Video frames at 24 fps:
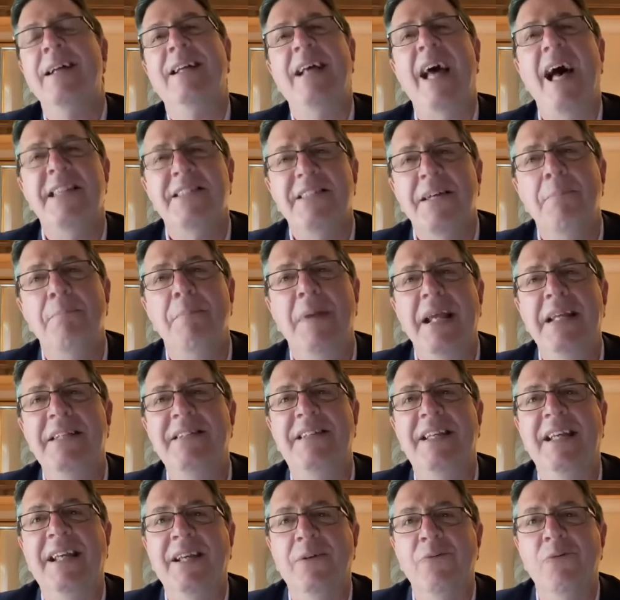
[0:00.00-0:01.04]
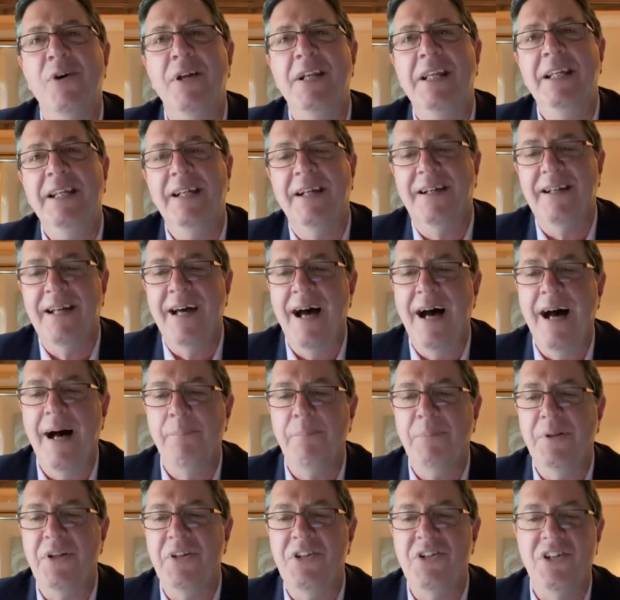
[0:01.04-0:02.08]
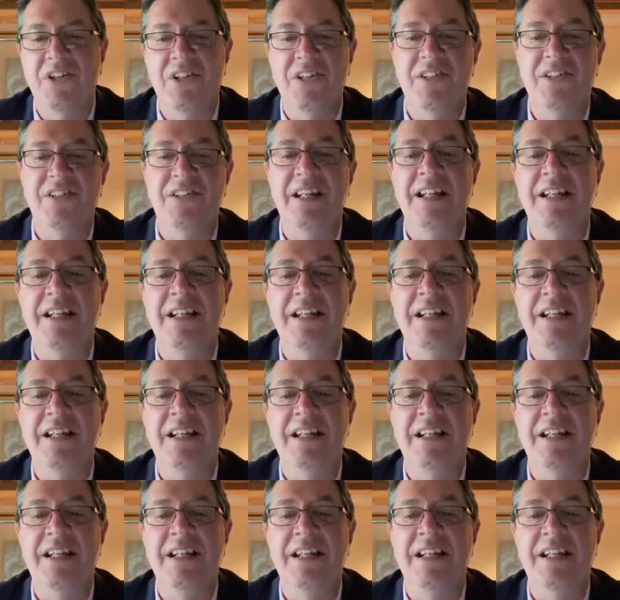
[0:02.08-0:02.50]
God's amazing in what he accomplishes